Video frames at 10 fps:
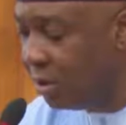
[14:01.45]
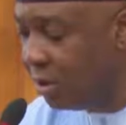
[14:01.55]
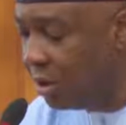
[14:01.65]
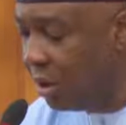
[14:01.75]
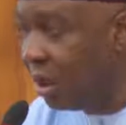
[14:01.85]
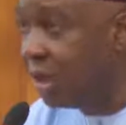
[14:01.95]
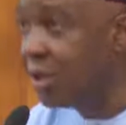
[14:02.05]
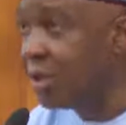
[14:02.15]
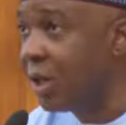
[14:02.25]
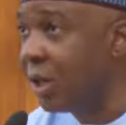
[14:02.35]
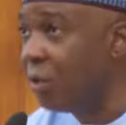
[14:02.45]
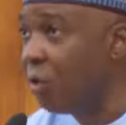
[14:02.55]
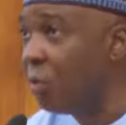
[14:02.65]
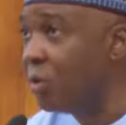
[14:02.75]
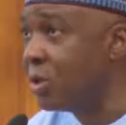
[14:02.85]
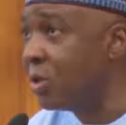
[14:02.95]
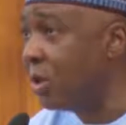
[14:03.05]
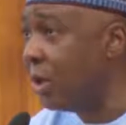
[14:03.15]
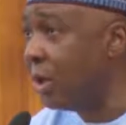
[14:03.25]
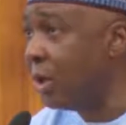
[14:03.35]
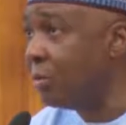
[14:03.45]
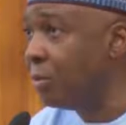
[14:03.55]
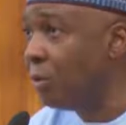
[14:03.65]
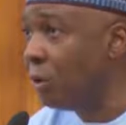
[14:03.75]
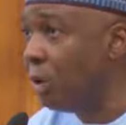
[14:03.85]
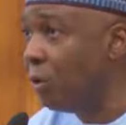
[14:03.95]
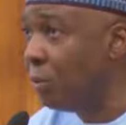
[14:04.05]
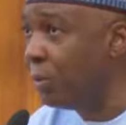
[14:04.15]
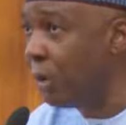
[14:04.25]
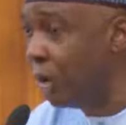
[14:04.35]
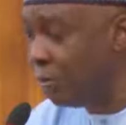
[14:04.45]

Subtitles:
The challenges are enormous, and I hope they